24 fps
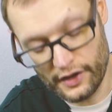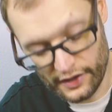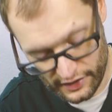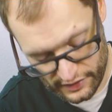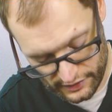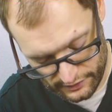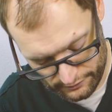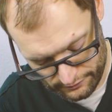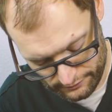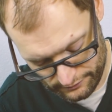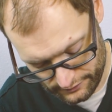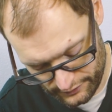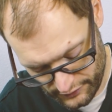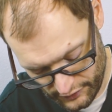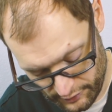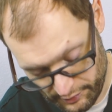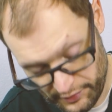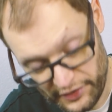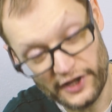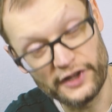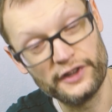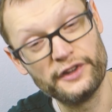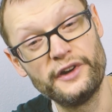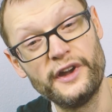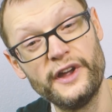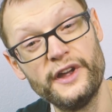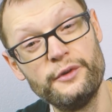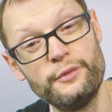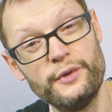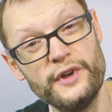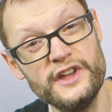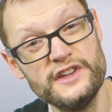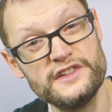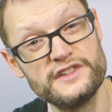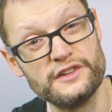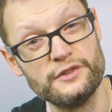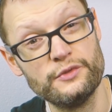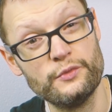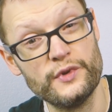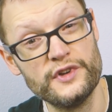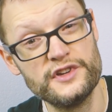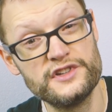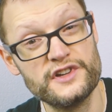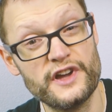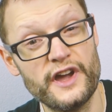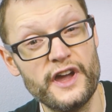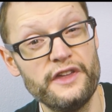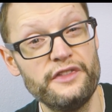Propellerhead Reason,
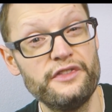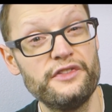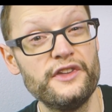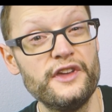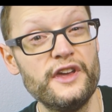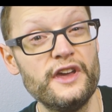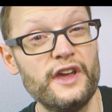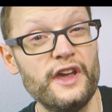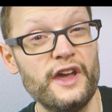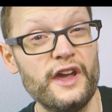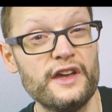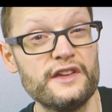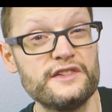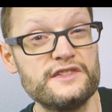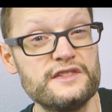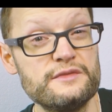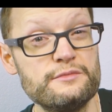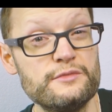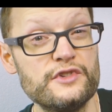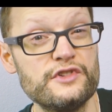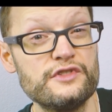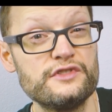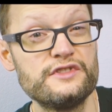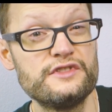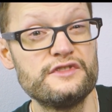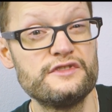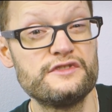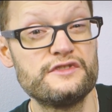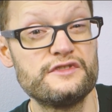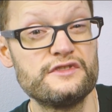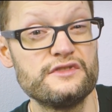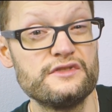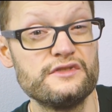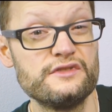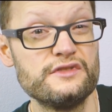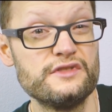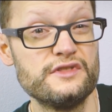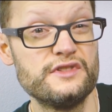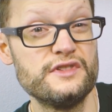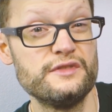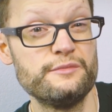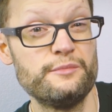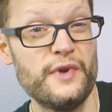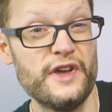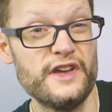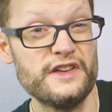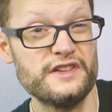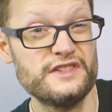which I think has
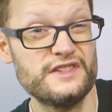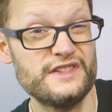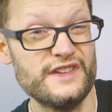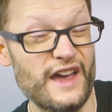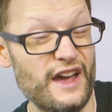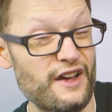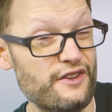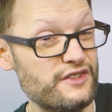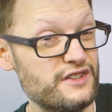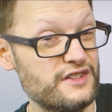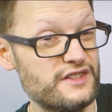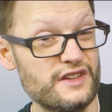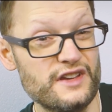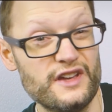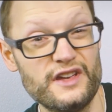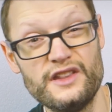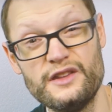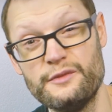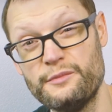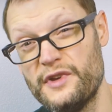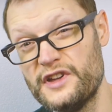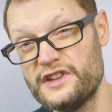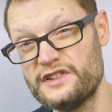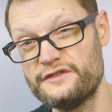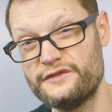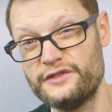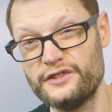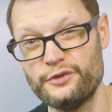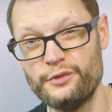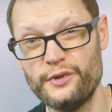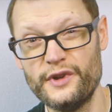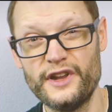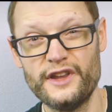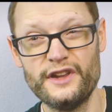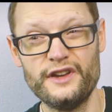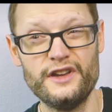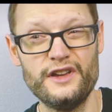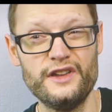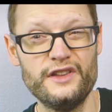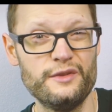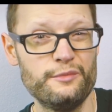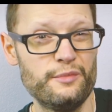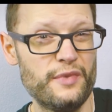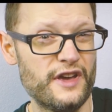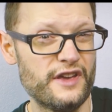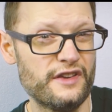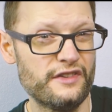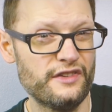the best sound design, the best fluidity,
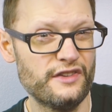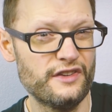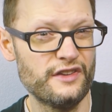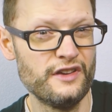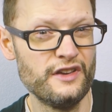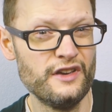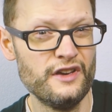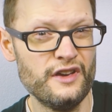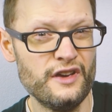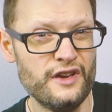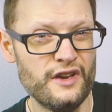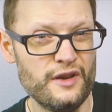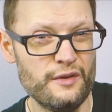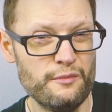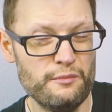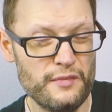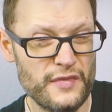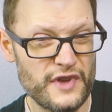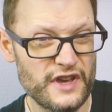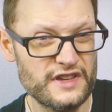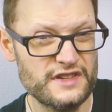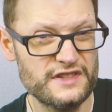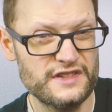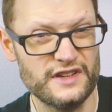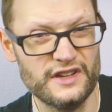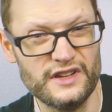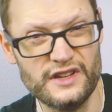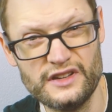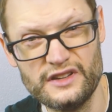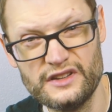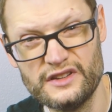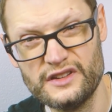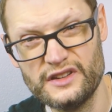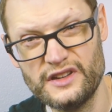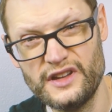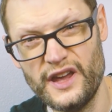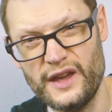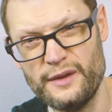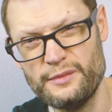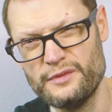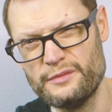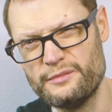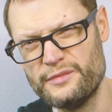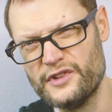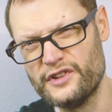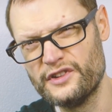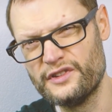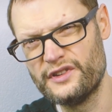the best mixing
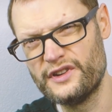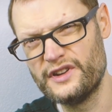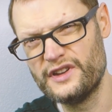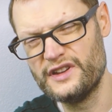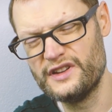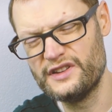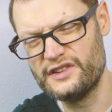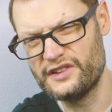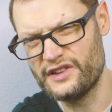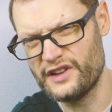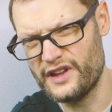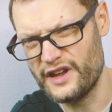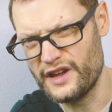capabilities.